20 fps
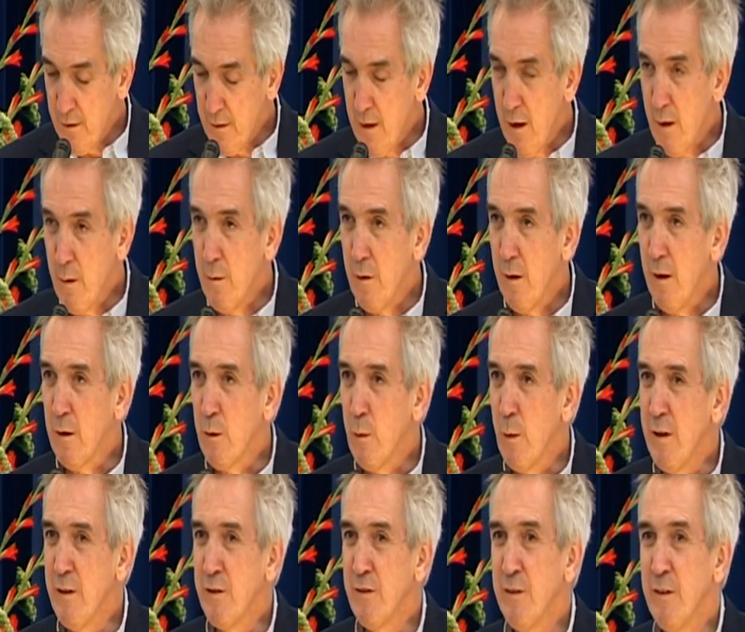Now, a
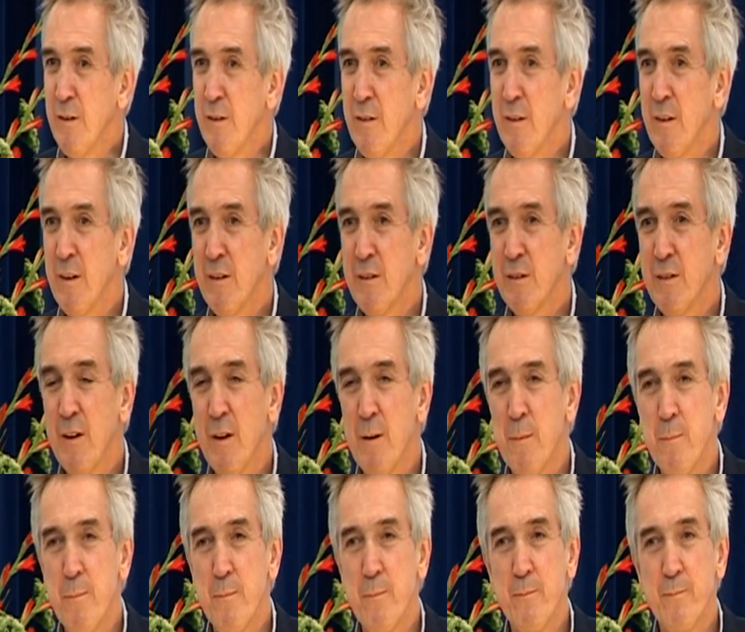question that
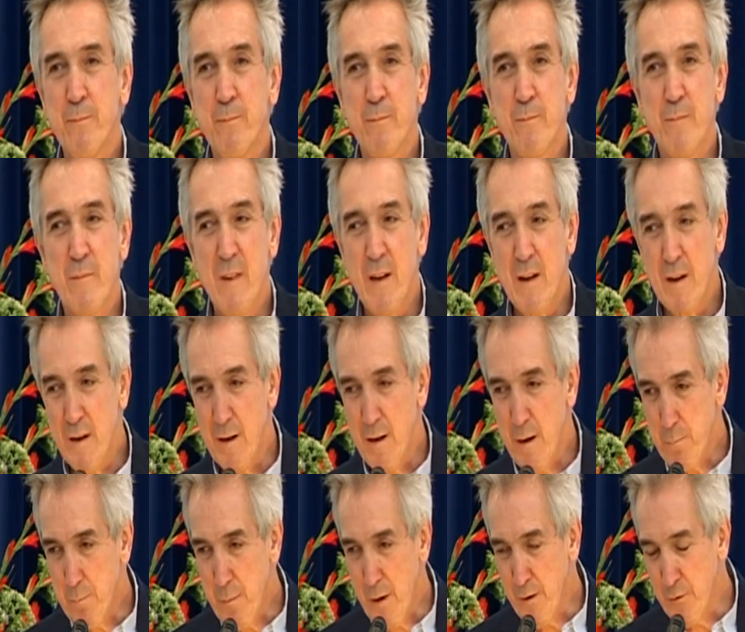
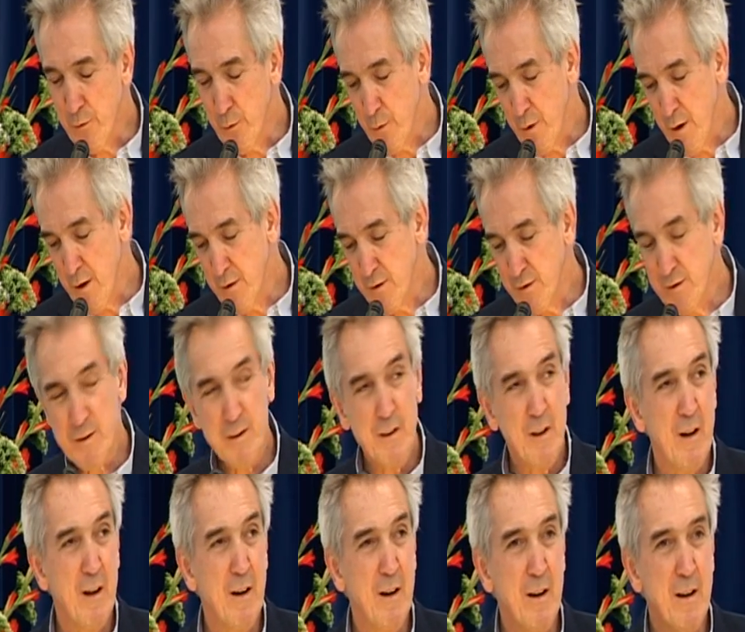puzzled
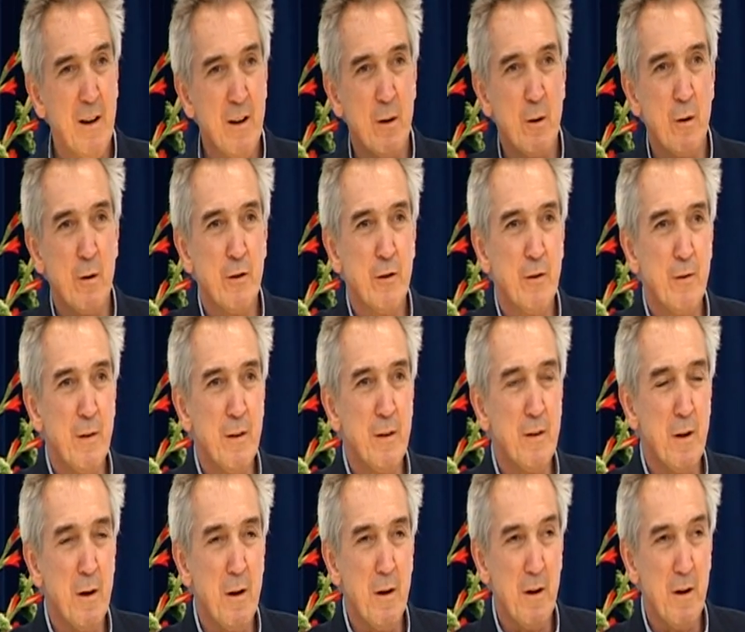us in Oxford